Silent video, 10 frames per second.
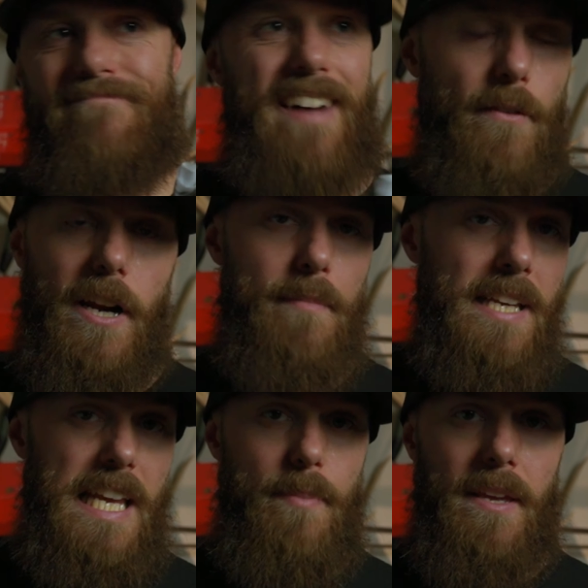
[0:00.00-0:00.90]
I recommend
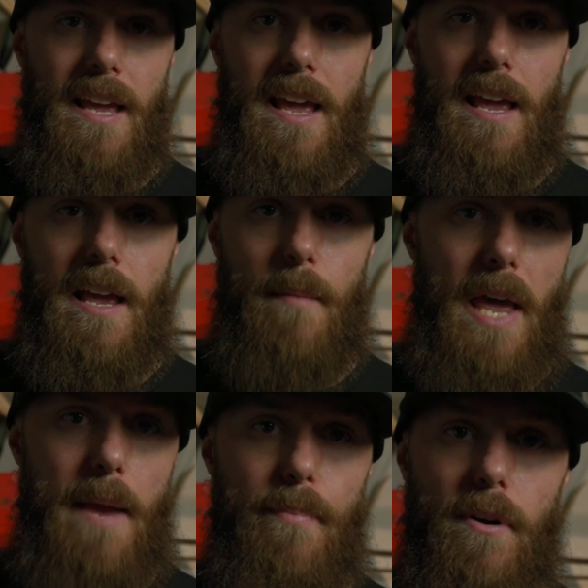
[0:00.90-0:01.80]
keeping a
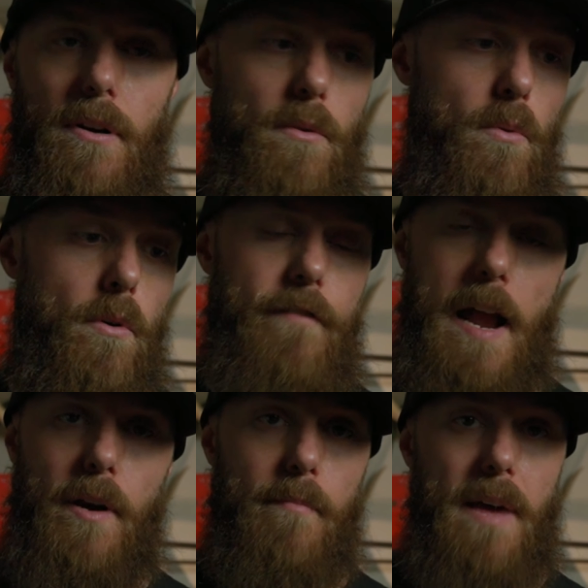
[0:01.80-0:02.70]
paper or
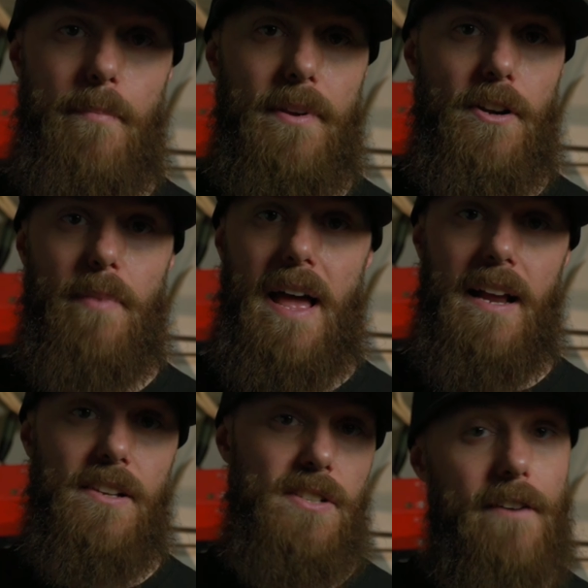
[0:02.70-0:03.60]
fabric map in your bag
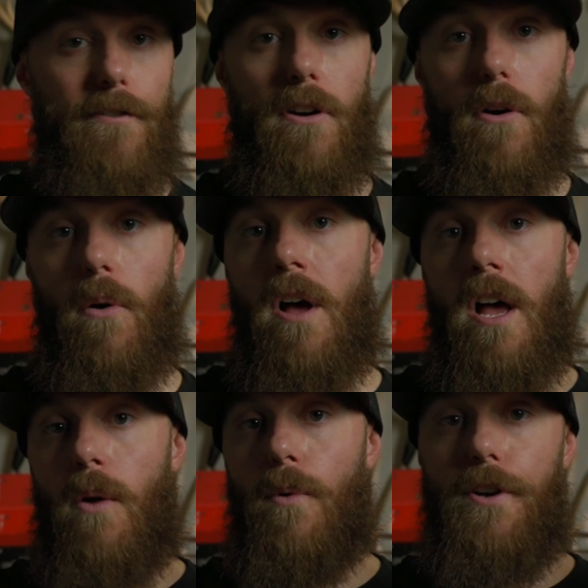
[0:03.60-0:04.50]
because you never know
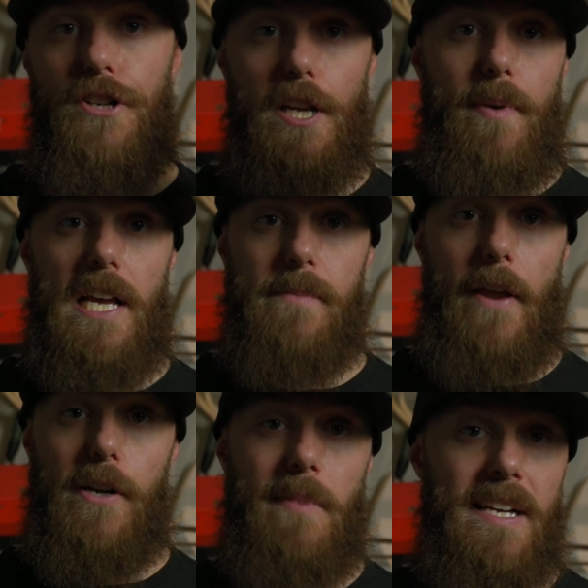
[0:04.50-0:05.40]
when your GPS
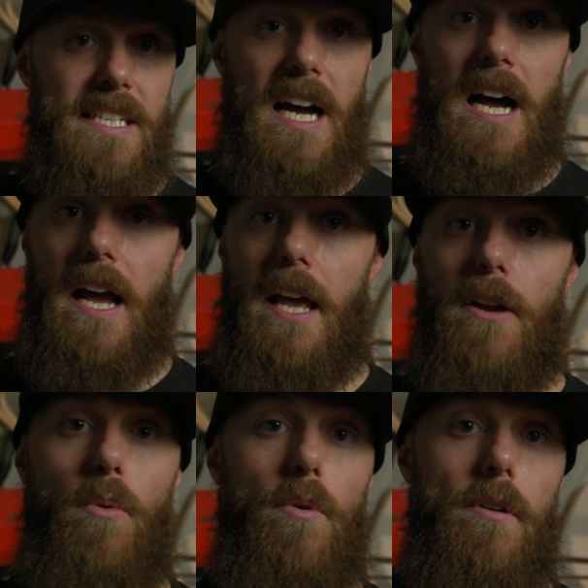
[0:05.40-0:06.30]
batteries might die
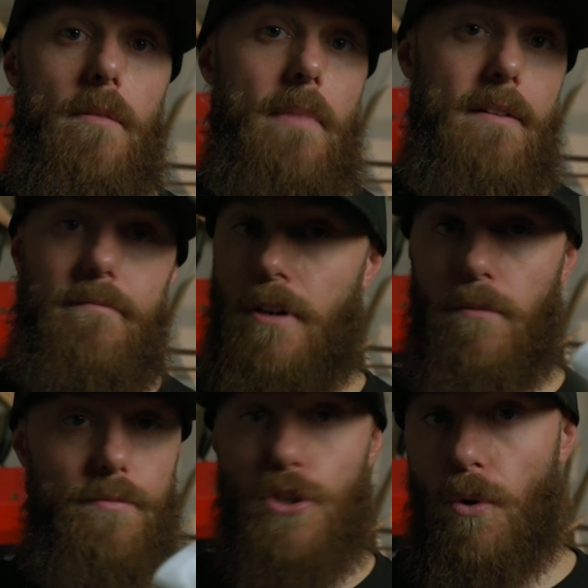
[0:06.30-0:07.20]
or it might
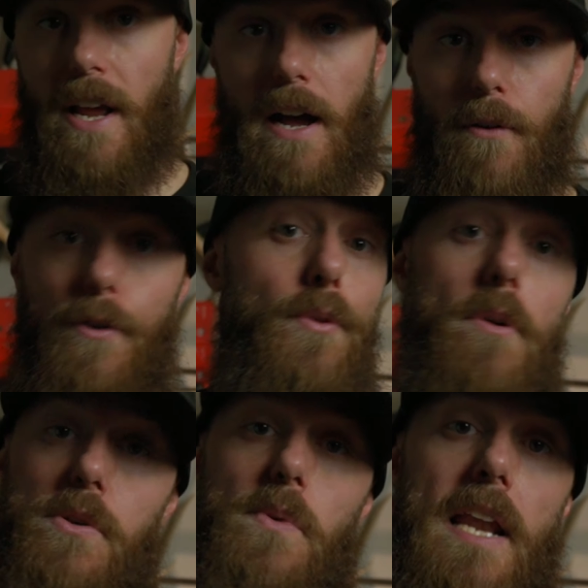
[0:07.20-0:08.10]
short out. Who
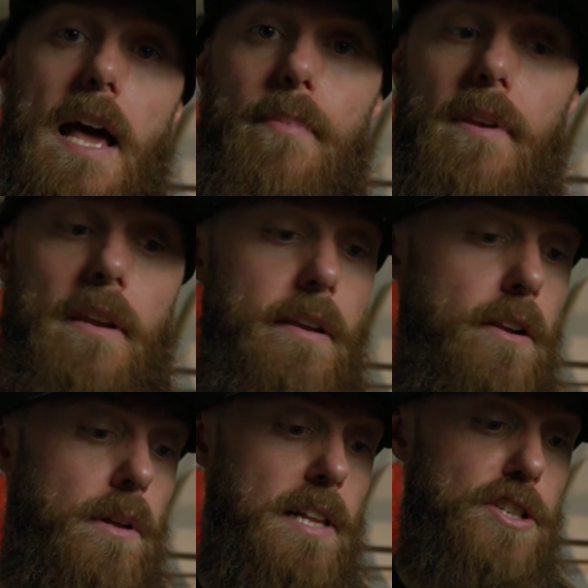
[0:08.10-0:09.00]
knows what can happen?
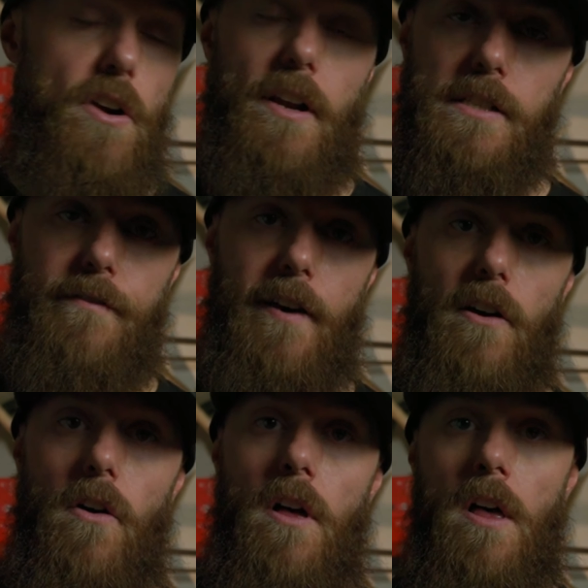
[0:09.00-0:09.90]
Electronics fail,